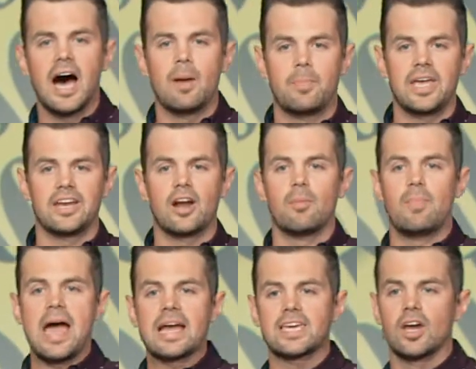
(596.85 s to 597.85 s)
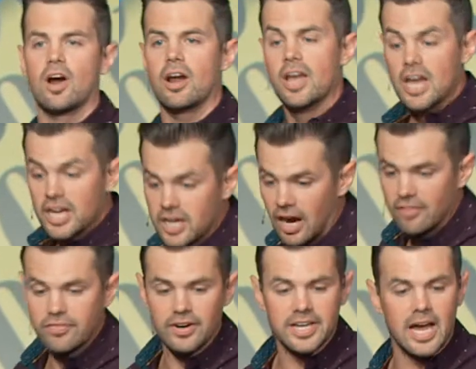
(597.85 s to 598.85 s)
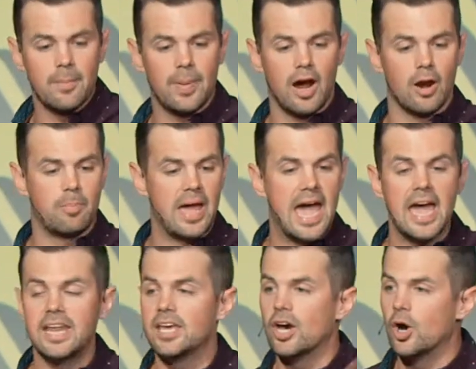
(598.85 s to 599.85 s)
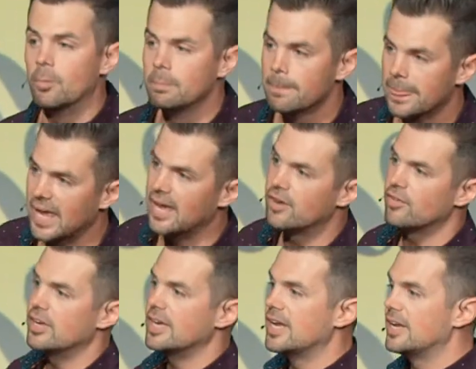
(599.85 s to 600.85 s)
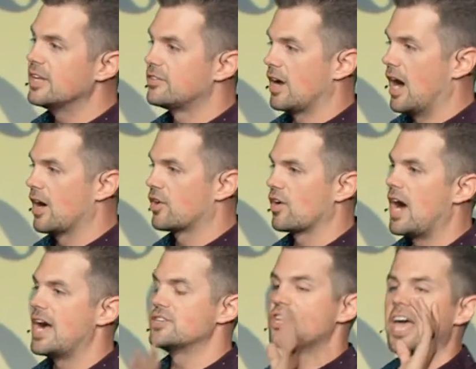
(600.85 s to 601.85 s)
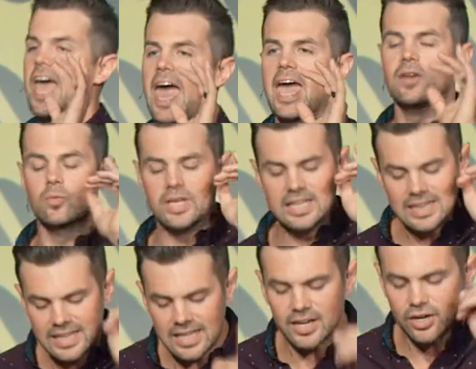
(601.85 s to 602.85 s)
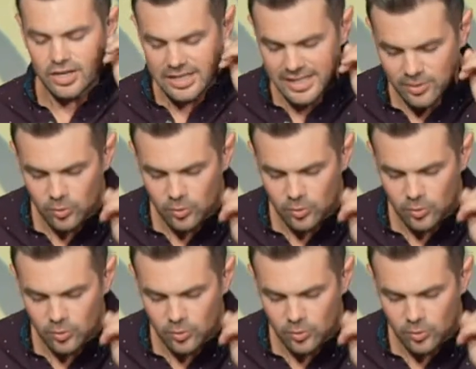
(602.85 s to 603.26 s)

up in our backyard, covering up our patio, entering into our garage. And we literally